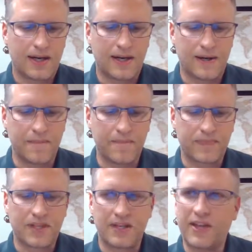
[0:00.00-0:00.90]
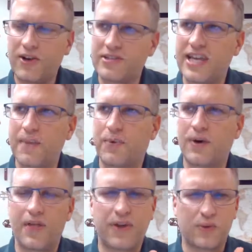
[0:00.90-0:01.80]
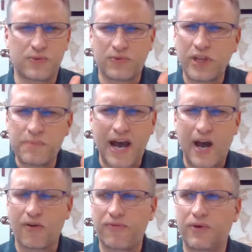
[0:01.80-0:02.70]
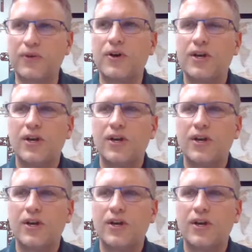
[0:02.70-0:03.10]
Another example I think was really powerful